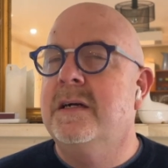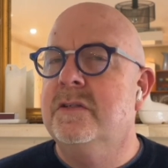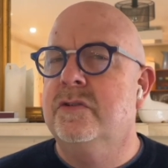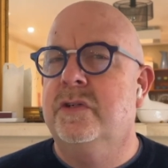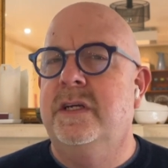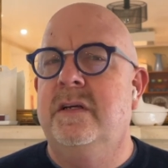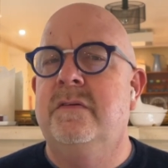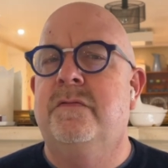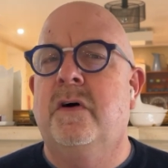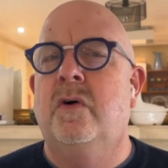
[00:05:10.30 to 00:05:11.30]
artistry
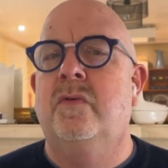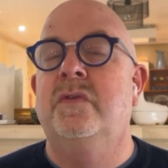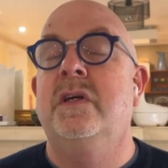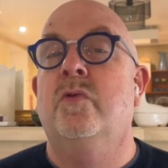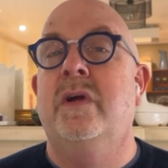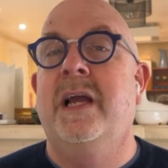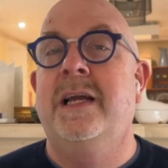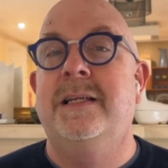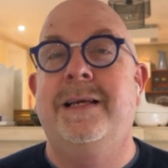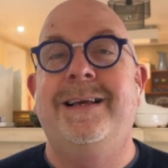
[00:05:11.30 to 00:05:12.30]
involved in
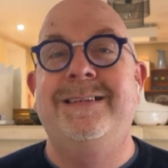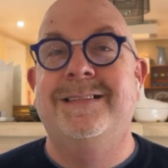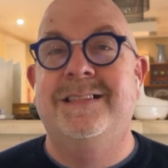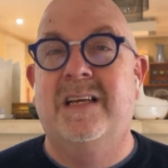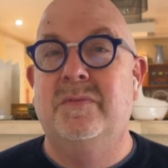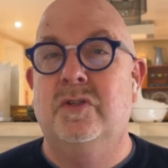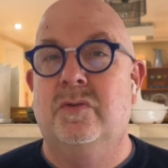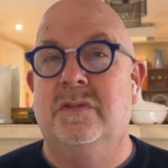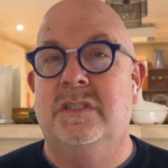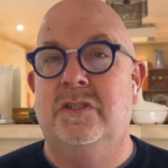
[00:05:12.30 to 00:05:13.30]
creating
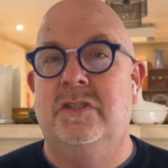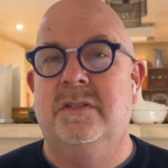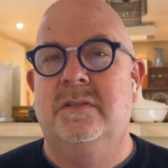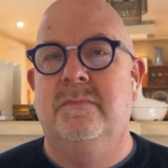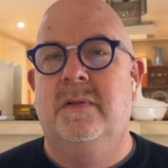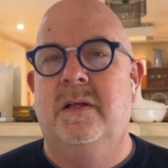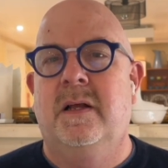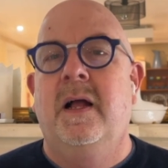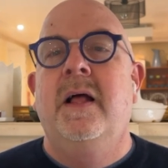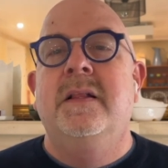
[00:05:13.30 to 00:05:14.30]
exceptional dishes.
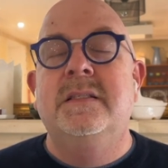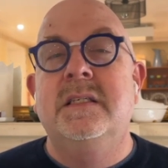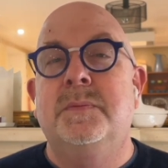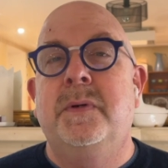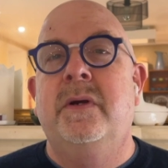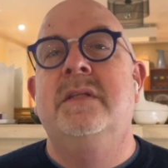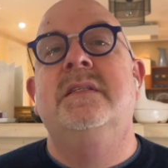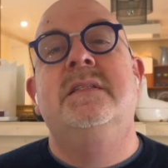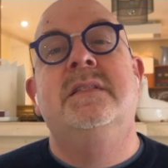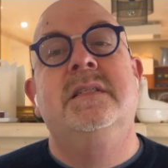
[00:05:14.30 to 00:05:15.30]
This
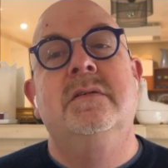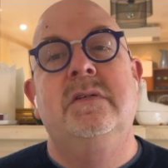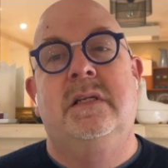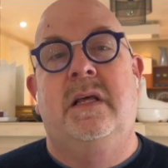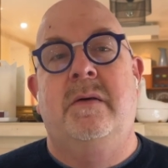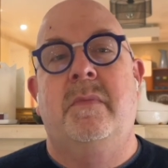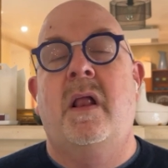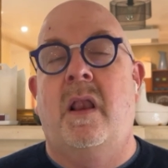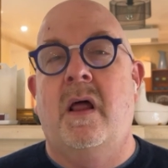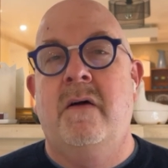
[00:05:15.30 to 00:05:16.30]
experience instilled in him
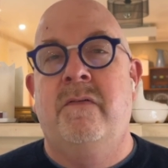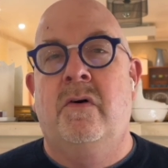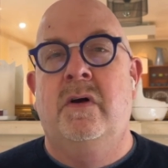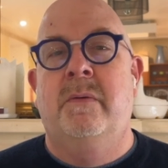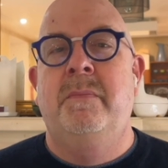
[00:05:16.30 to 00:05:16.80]
a lifelong